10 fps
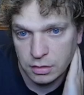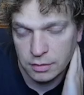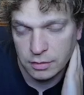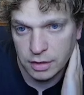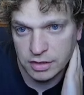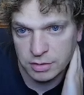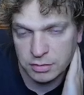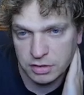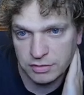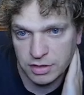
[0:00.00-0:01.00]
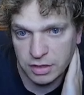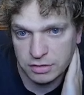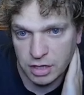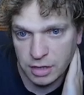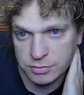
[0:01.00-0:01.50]
I think I'm going to leave that on
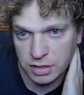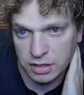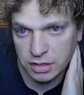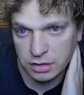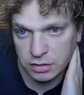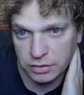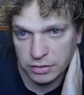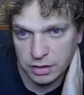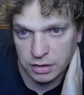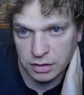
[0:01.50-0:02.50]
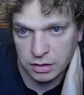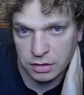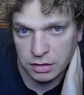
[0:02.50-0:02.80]
top so I can kill the